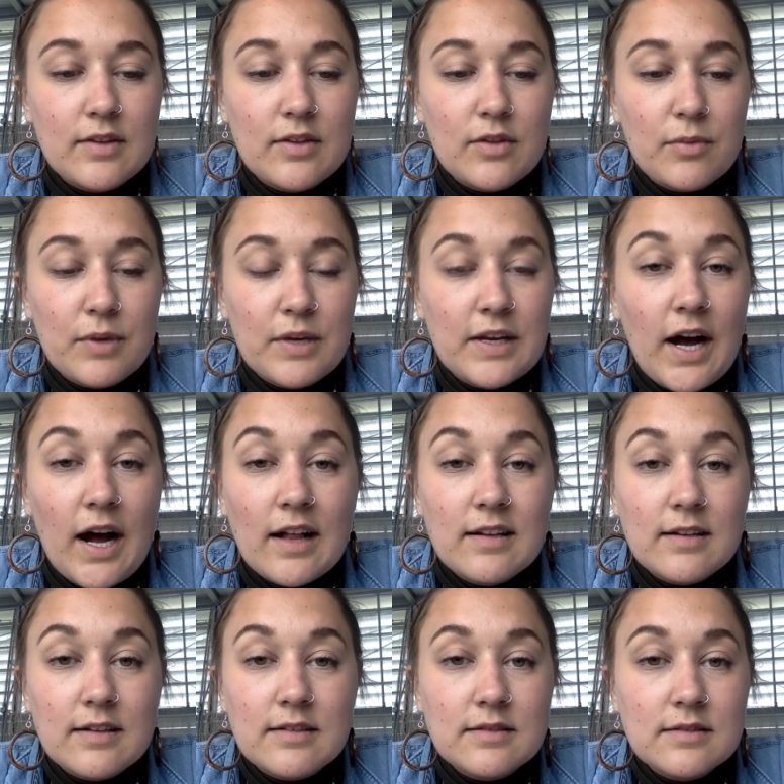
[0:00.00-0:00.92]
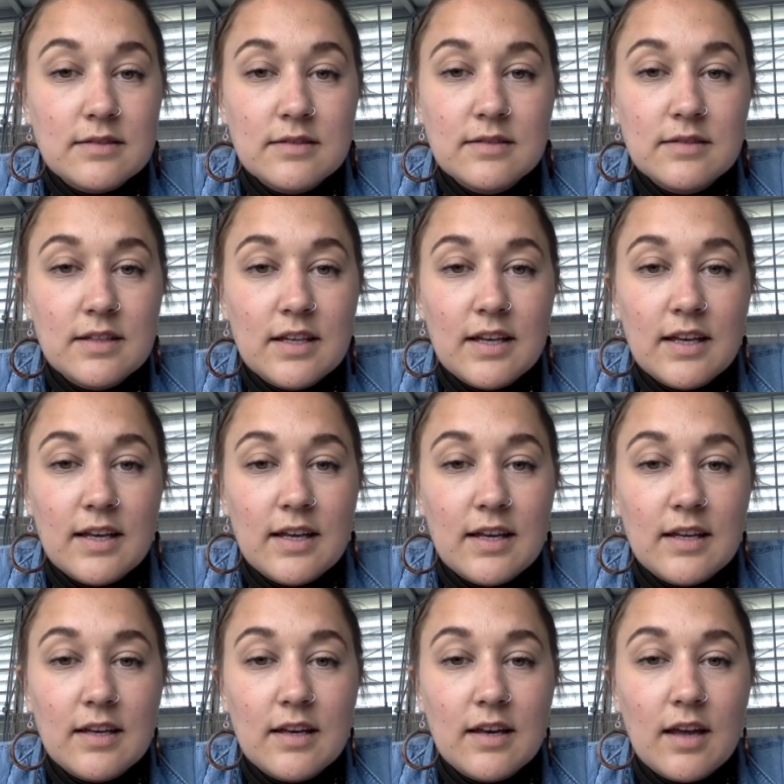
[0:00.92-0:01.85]
$3
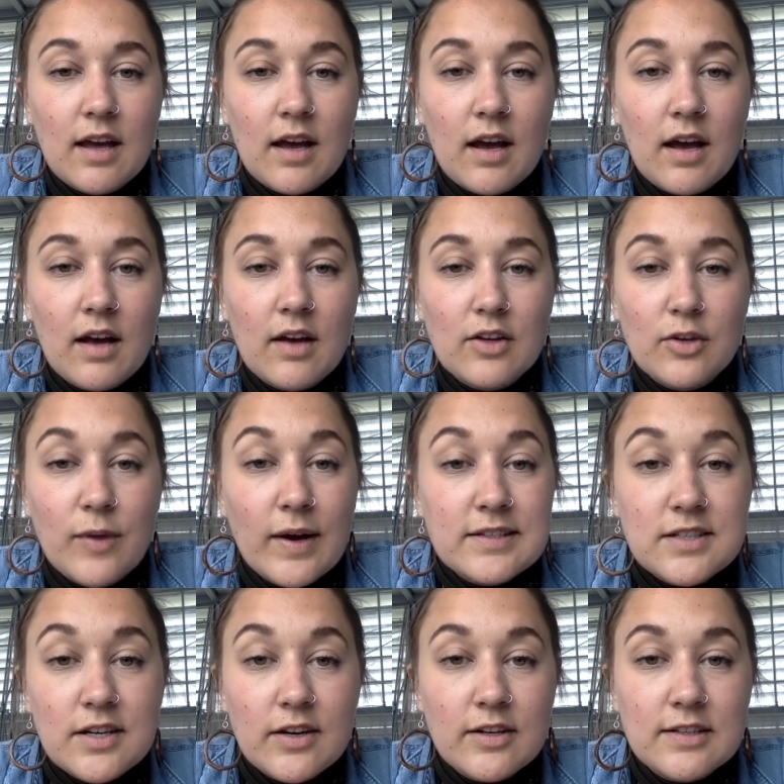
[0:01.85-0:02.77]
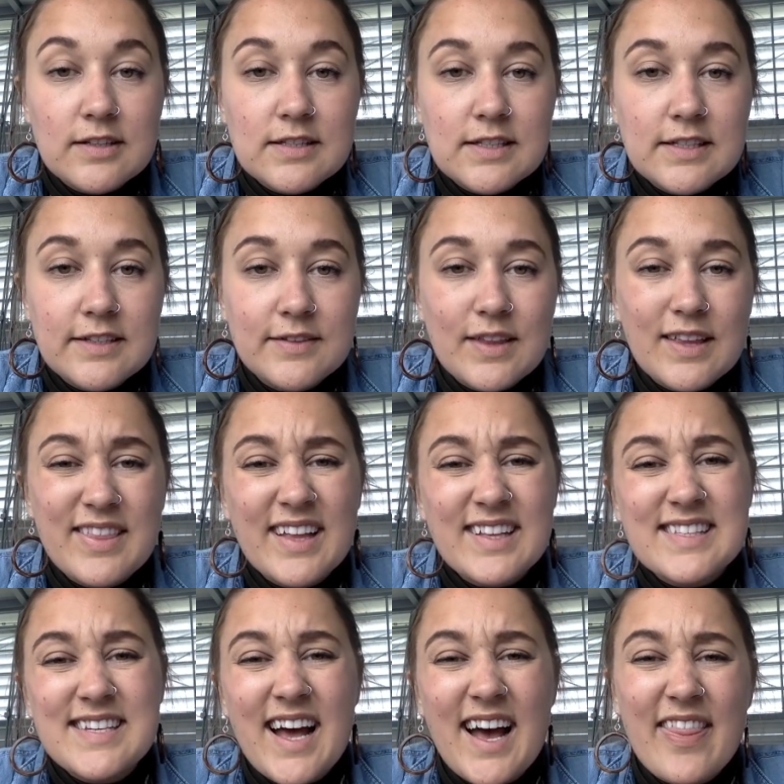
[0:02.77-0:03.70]
in US currency, then
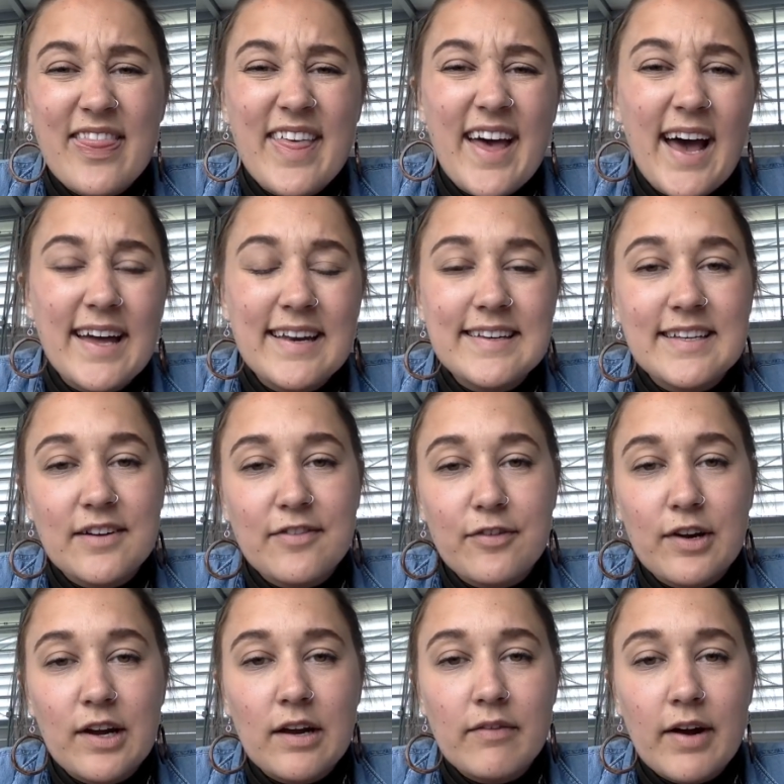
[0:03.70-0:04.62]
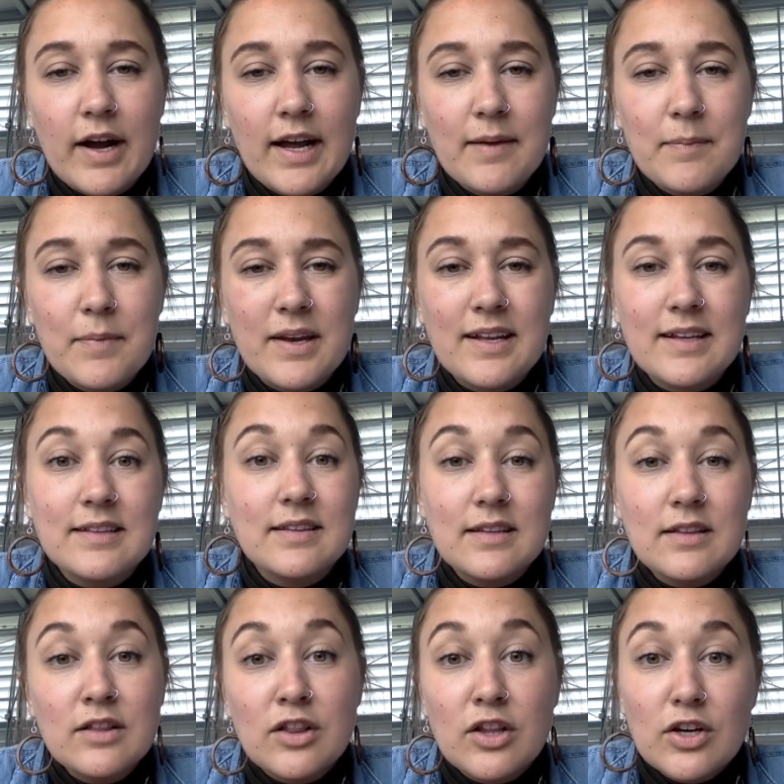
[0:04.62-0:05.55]
that's not that different, right? But it
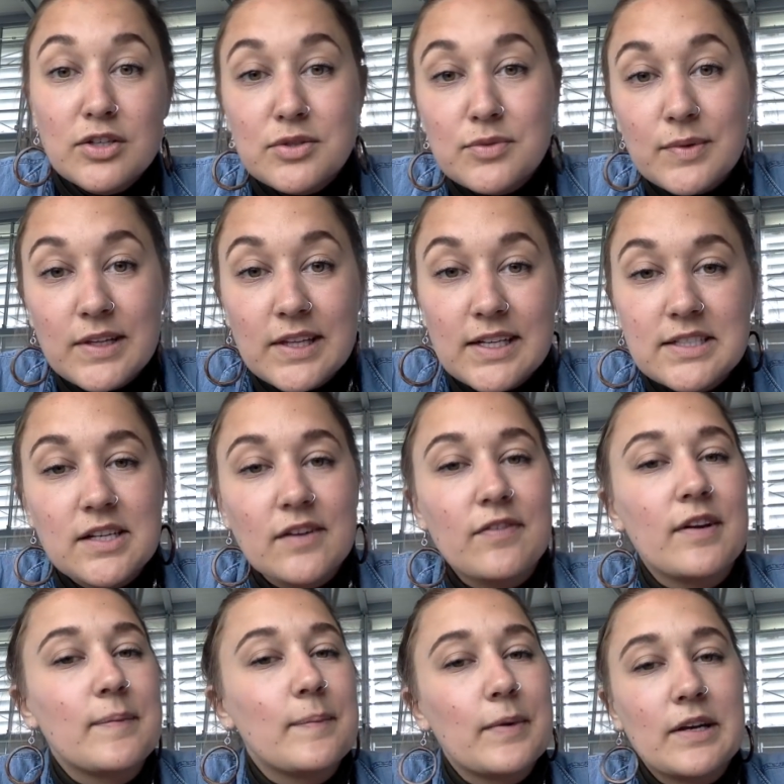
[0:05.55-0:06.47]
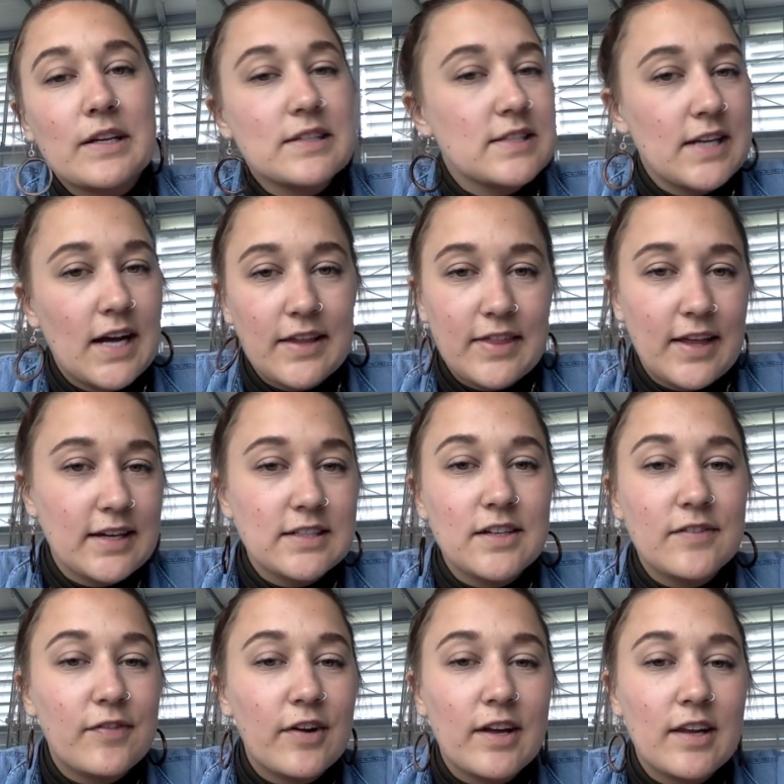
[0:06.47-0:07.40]
looks really different, but it's not that
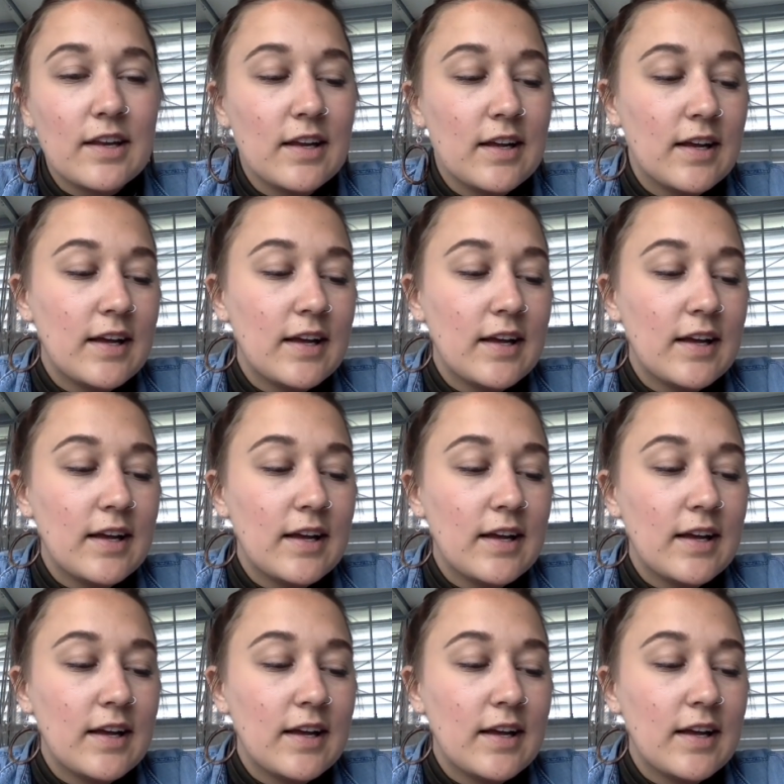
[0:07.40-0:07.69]
different.